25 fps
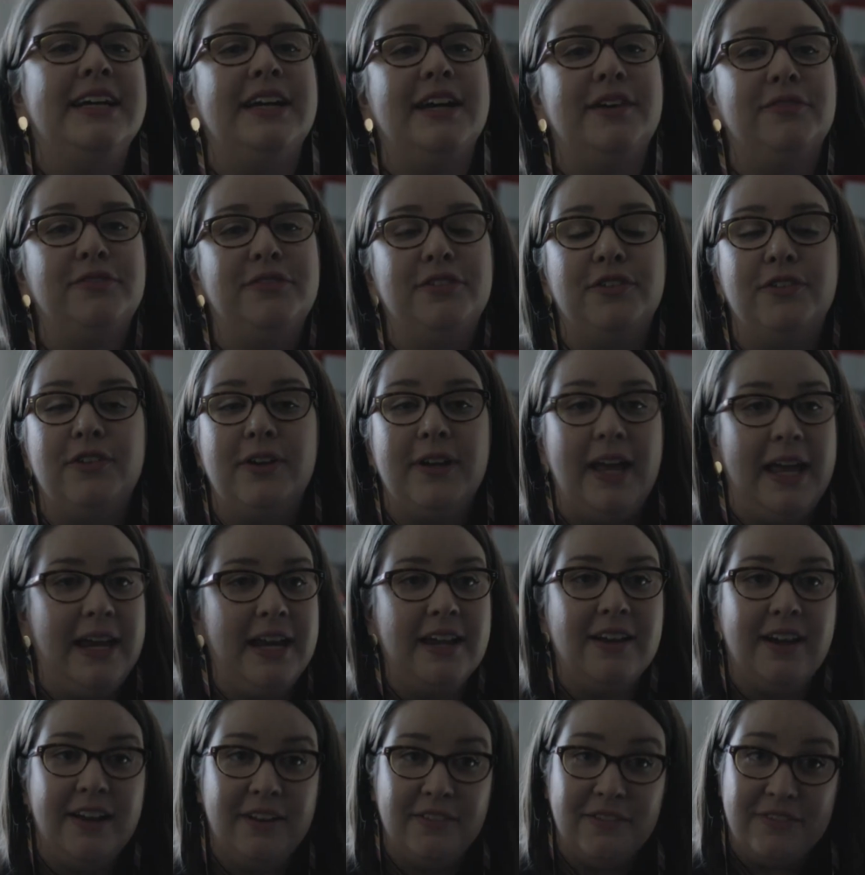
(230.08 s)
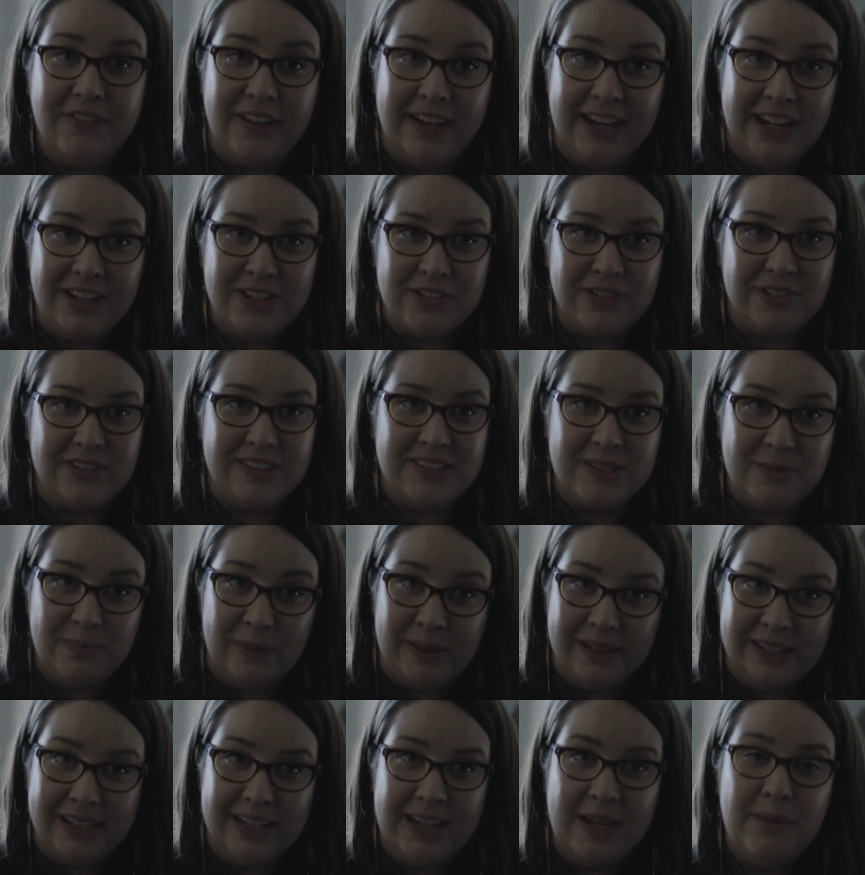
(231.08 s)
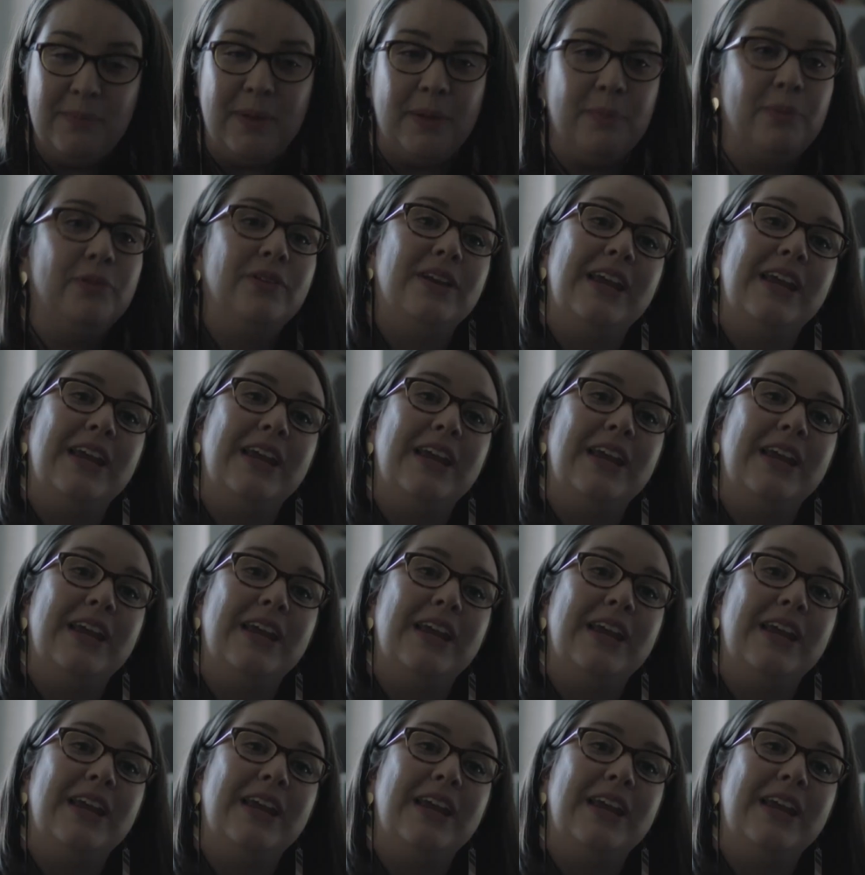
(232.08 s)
and for any kind of financial stability. People